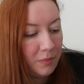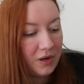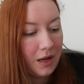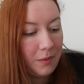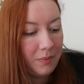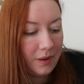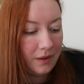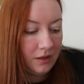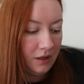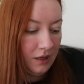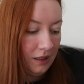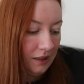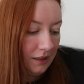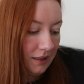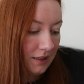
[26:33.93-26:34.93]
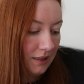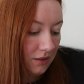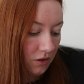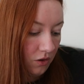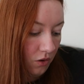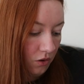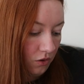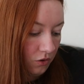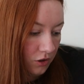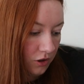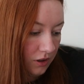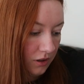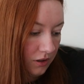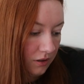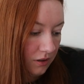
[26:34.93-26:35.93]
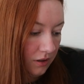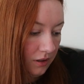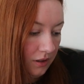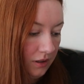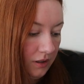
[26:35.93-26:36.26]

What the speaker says: but this is gorgeous.